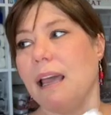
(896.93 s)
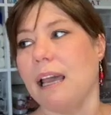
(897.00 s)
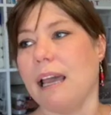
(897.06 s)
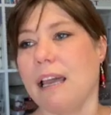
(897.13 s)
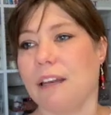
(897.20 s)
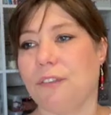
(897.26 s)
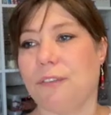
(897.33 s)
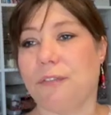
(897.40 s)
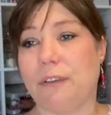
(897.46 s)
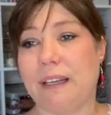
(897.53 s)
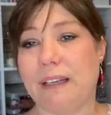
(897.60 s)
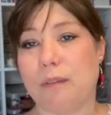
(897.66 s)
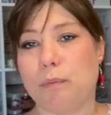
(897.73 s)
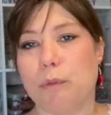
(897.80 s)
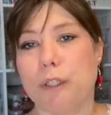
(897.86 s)
and
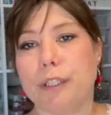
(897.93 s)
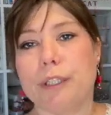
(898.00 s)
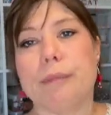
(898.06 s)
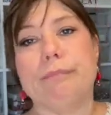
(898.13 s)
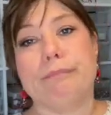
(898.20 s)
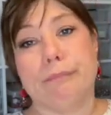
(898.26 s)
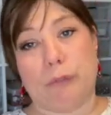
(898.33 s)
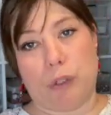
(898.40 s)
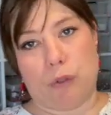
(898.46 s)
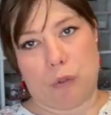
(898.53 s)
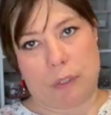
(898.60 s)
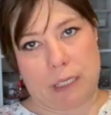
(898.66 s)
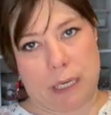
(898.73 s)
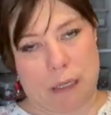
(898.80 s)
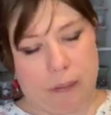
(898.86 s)
Facebook
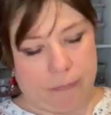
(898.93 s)
knows that.